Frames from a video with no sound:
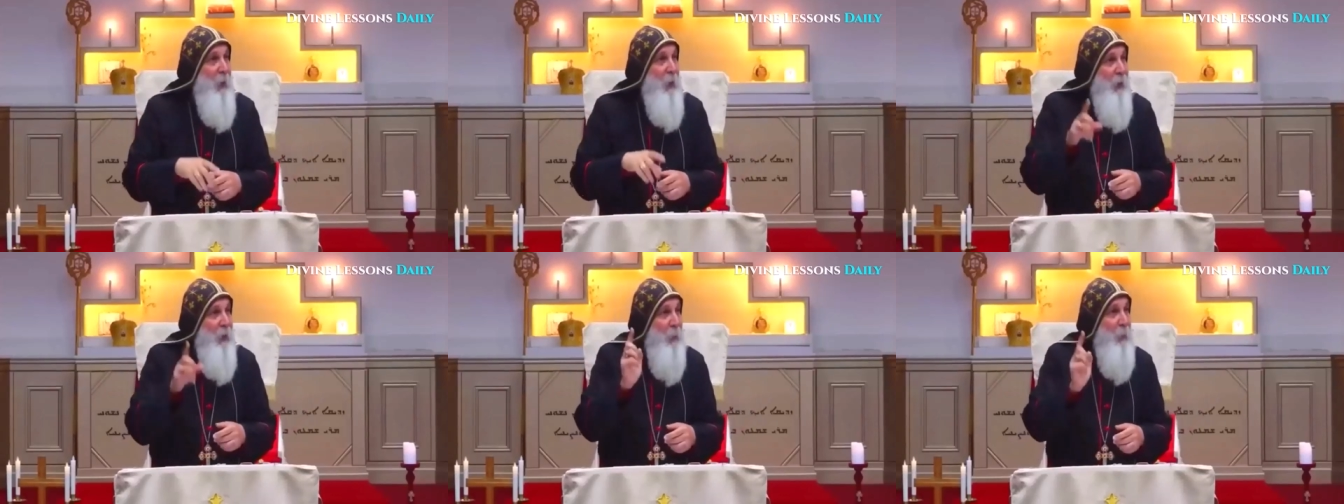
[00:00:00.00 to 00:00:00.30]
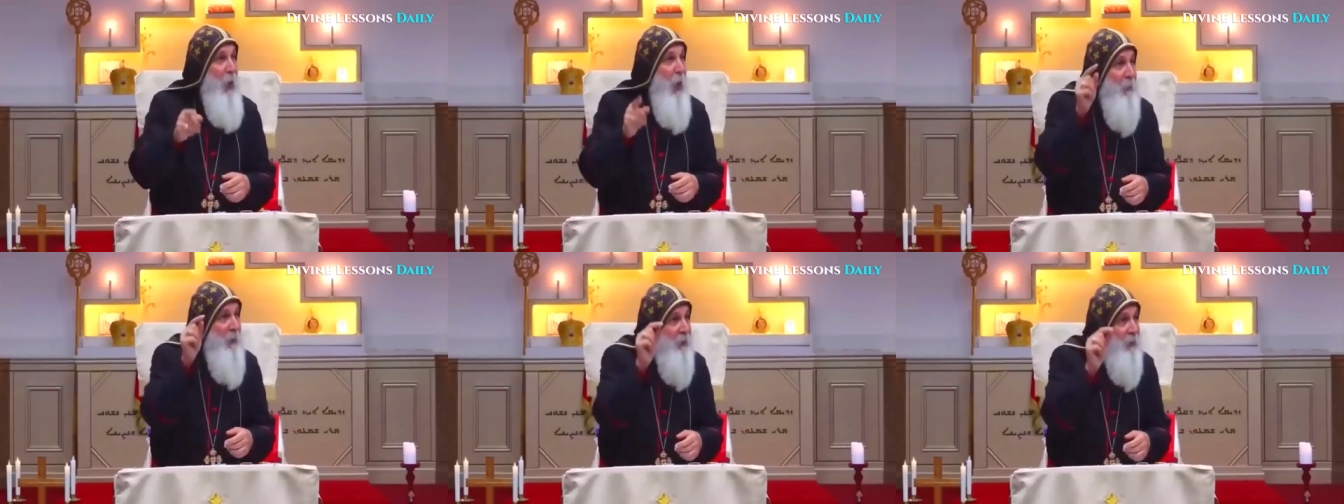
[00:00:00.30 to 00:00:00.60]
The
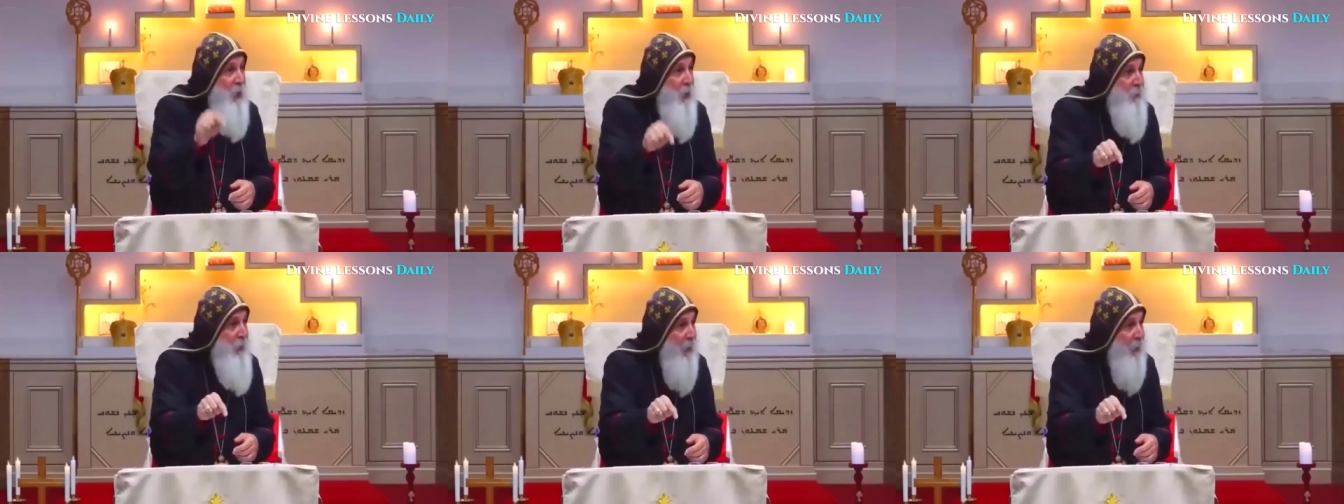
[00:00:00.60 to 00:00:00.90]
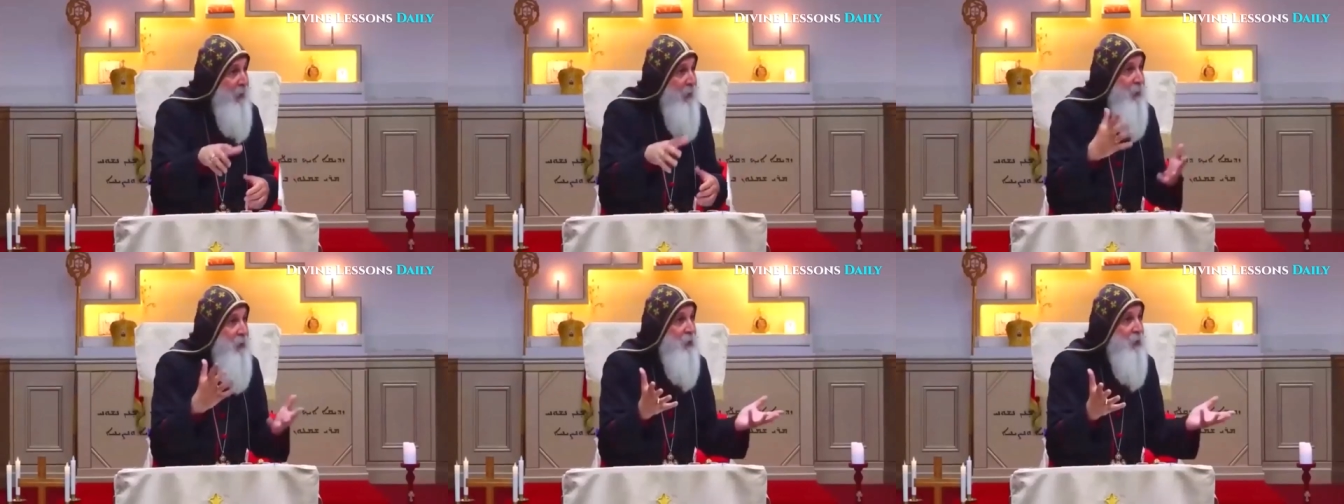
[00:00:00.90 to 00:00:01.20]
moment you
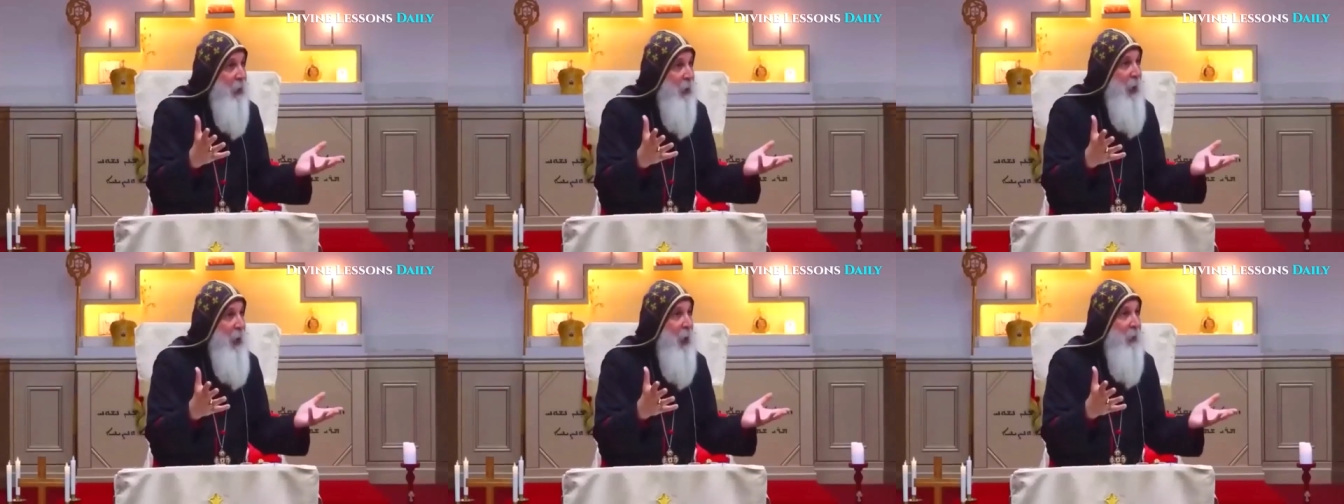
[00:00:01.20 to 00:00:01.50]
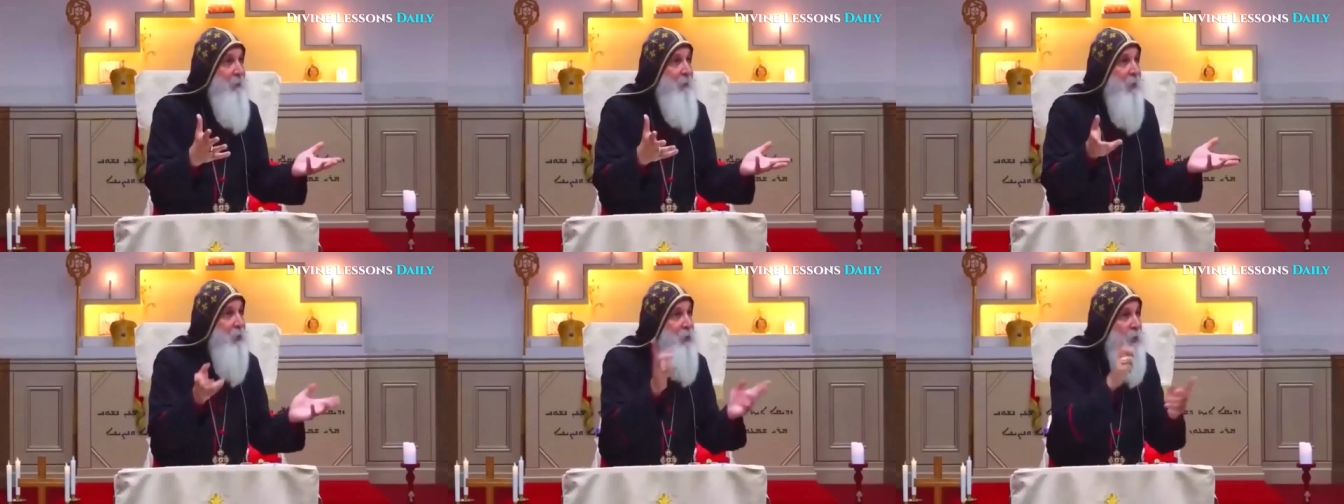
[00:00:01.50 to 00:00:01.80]
bury it, it's
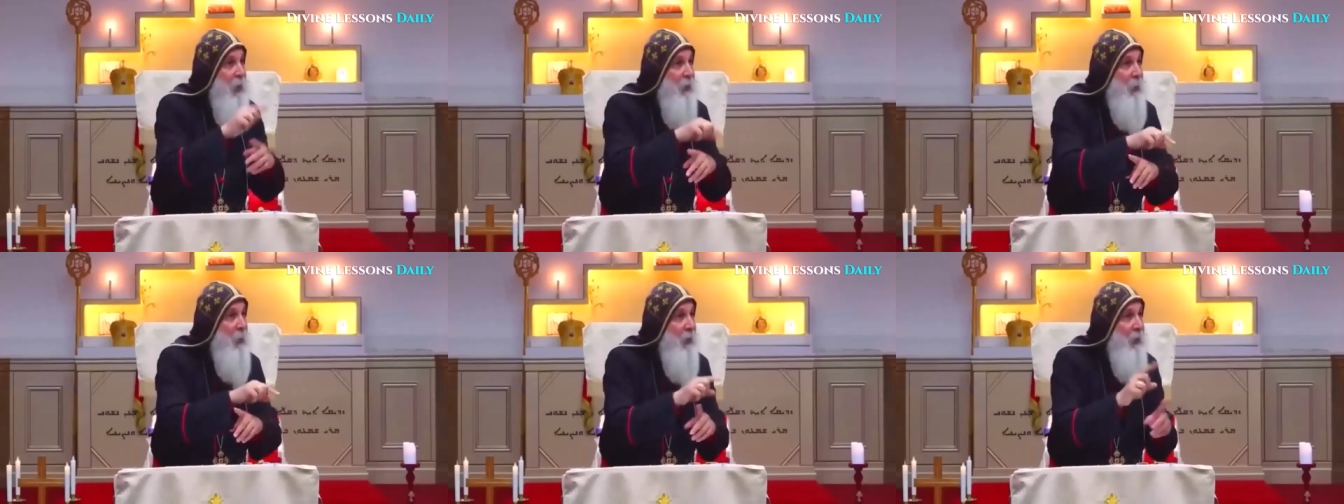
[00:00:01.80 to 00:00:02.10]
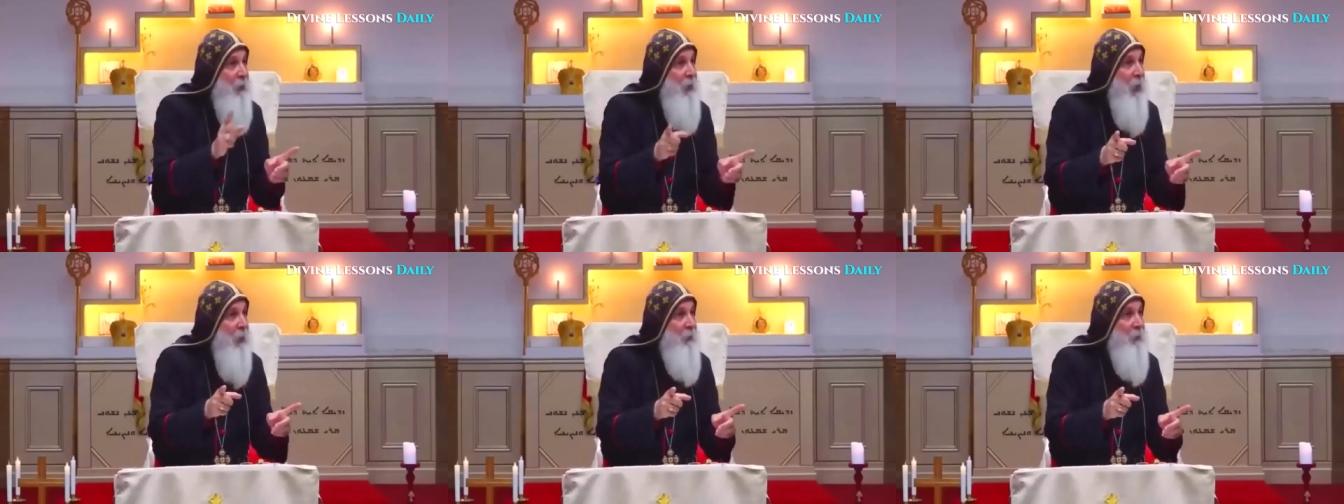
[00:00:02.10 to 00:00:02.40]
alive. It's the other way
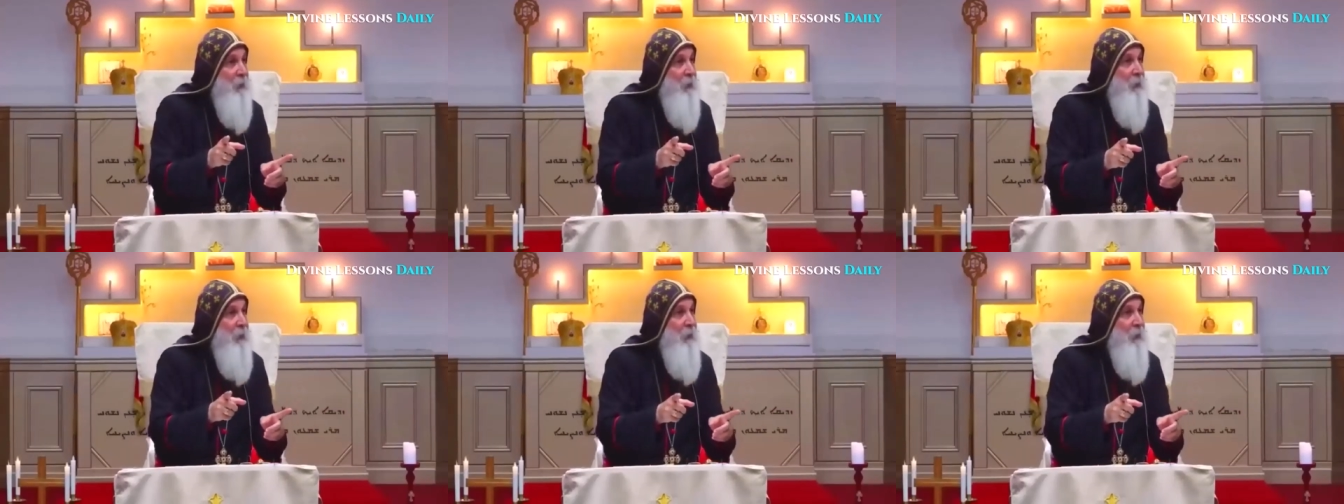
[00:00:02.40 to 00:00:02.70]
around.